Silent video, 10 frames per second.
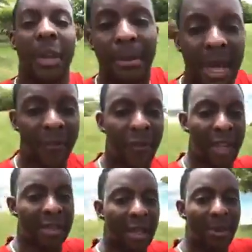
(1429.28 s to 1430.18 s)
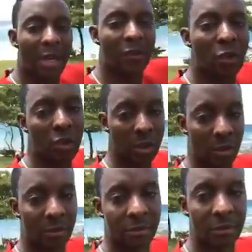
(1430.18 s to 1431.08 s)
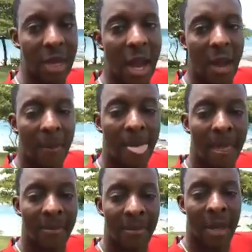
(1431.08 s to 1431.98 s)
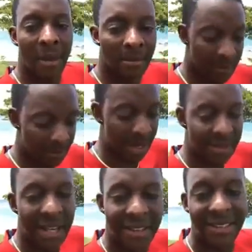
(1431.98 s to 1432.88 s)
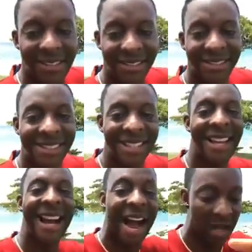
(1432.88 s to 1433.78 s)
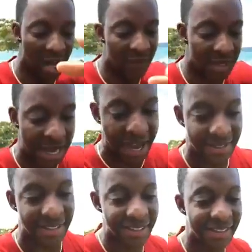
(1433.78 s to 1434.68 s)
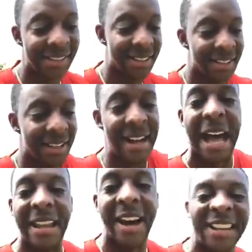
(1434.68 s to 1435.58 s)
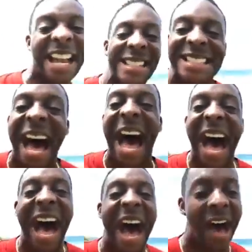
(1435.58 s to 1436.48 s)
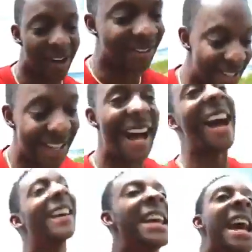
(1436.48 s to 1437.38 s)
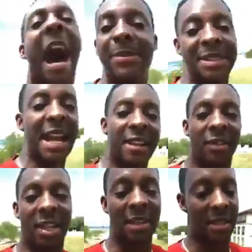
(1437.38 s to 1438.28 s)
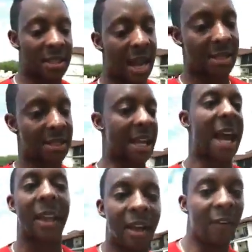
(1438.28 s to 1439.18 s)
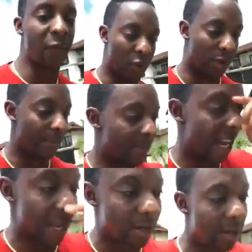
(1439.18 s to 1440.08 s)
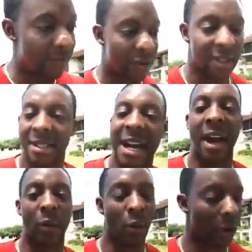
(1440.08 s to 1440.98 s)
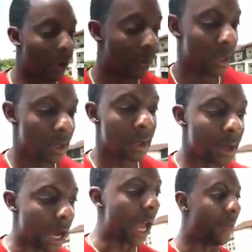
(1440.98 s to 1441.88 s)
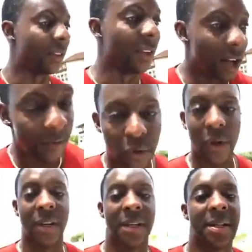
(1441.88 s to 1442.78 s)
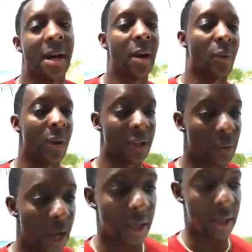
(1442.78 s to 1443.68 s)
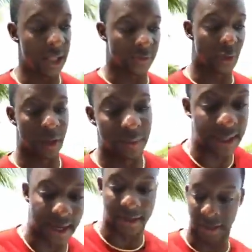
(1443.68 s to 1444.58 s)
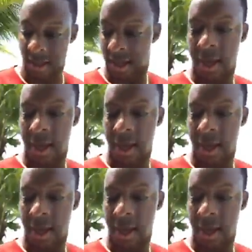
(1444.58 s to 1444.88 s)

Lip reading: you to manifest a better future. Okay? Makes sense. I love you guys. I love you. Let's go! I'm just out here teaching, guys, because I got love for you. I got love for the entire world. I have love for the entire world. That's why I do this for you, because